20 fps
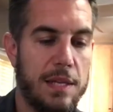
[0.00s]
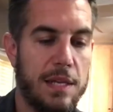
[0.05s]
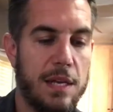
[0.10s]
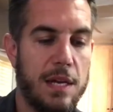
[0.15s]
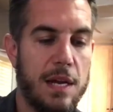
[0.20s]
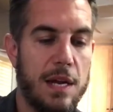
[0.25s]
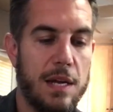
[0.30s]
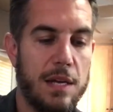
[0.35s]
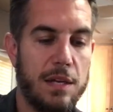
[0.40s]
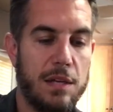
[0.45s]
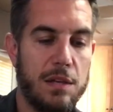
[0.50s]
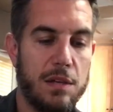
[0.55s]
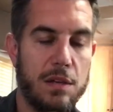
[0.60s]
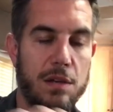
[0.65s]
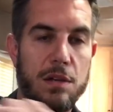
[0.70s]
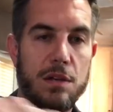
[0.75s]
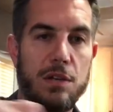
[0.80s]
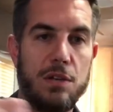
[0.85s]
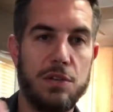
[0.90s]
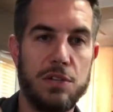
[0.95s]
And then I
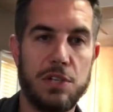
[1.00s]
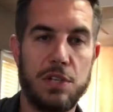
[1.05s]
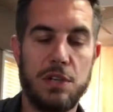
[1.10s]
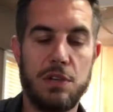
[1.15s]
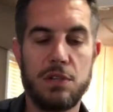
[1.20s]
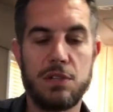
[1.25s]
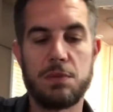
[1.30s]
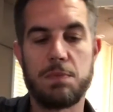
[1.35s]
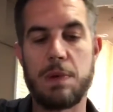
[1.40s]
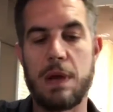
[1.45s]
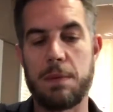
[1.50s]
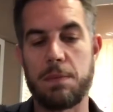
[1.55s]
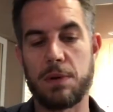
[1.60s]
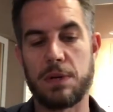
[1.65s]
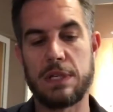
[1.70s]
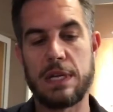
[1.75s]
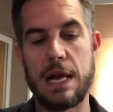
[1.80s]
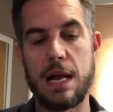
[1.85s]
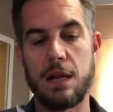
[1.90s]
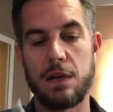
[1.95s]
usually use a
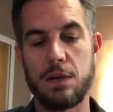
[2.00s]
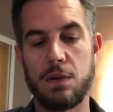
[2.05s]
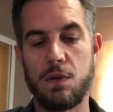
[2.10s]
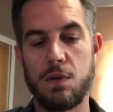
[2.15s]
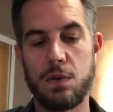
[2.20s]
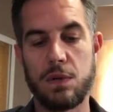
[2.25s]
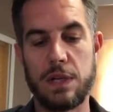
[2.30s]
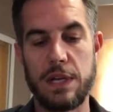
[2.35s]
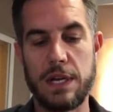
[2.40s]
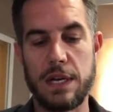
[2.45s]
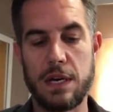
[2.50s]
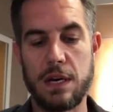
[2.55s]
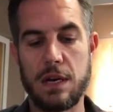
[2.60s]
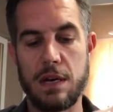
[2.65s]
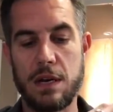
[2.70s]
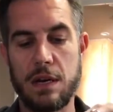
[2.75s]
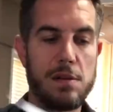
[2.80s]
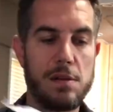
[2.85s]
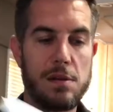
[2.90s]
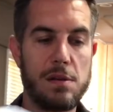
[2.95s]
paper towel to hold it,
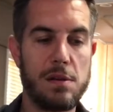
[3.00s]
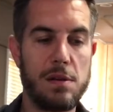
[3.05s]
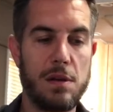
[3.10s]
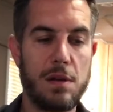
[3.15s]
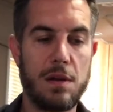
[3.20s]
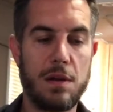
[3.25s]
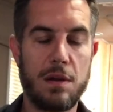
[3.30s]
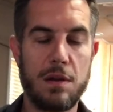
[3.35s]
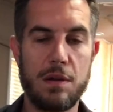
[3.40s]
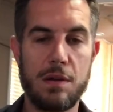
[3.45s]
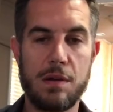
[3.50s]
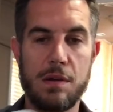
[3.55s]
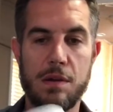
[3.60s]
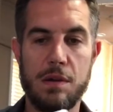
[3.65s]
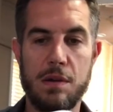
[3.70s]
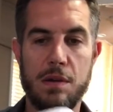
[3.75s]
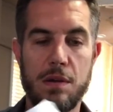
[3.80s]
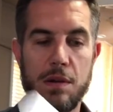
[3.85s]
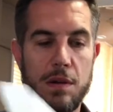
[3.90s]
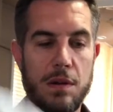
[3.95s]
unscrew it.
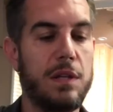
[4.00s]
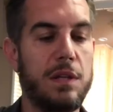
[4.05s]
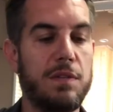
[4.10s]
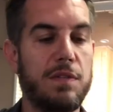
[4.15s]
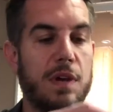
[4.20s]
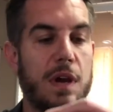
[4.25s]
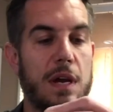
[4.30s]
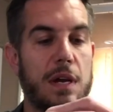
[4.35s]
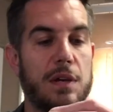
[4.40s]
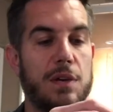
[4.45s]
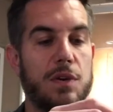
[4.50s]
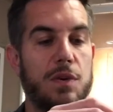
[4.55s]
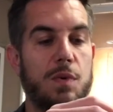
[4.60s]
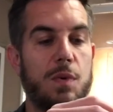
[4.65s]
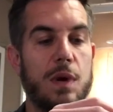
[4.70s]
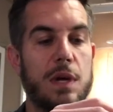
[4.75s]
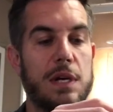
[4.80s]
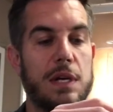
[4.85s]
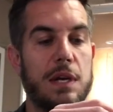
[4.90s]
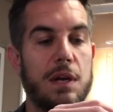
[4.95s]
And you've got a
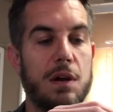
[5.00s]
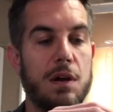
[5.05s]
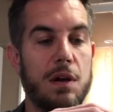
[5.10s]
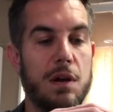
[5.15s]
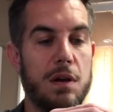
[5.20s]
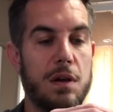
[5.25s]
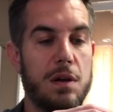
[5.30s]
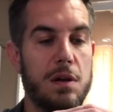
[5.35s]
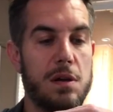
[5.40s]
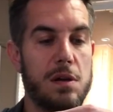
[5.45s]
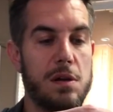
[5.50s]
new one here.